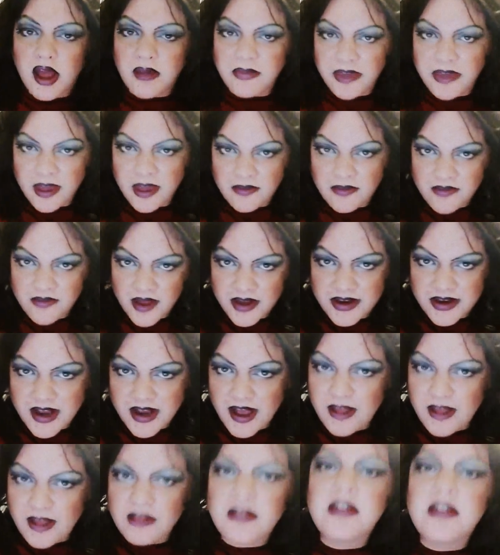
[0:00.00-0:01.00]
I'm Kat Von
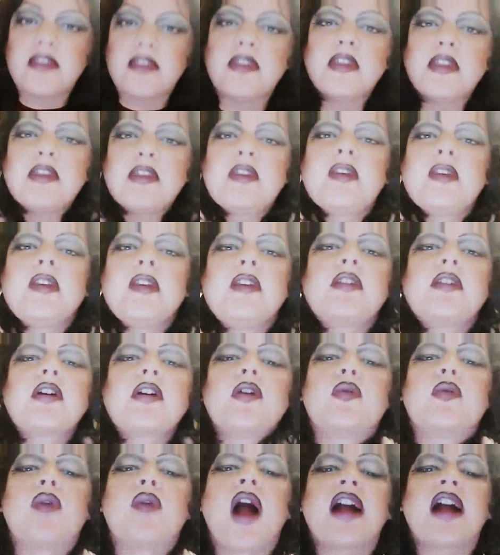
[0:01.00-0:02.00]
Dahl, and this is
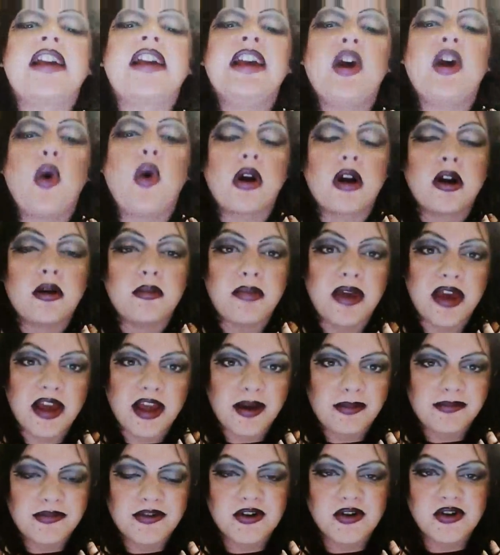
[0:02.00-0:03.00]
a Rocky Horror
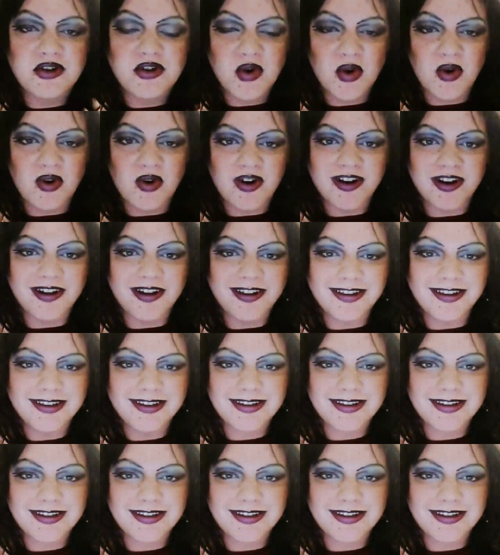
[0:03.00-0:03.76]
makeup tutorial.